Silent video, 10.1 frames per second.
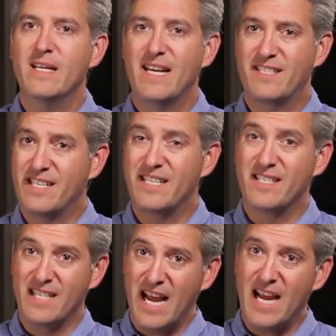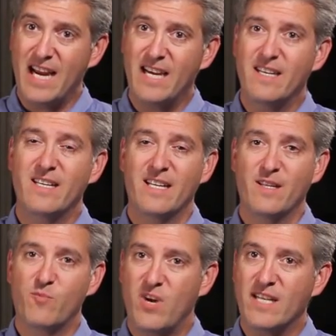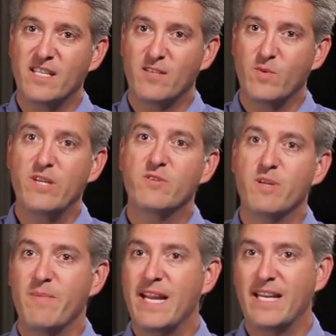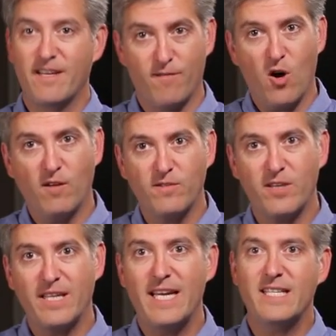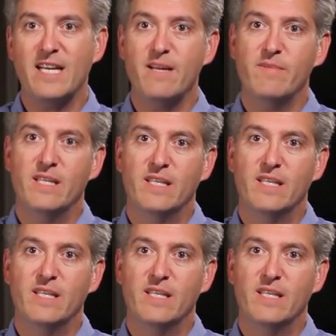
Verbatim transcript: Has the design and the process we used to make it evolved during that time?